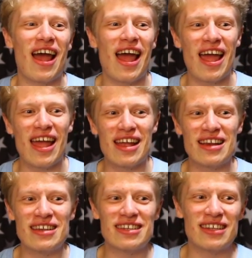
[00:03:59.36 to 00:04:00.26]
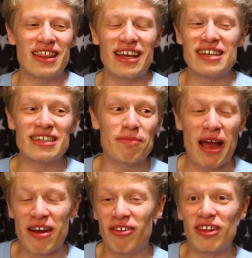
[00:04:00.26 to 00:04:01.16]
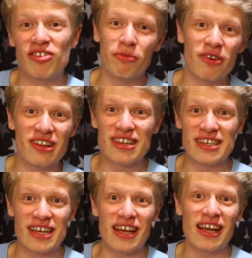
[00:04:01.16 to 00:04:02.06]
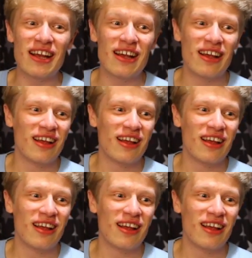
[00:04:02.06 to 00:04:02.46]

and they did a panel at Summer in the City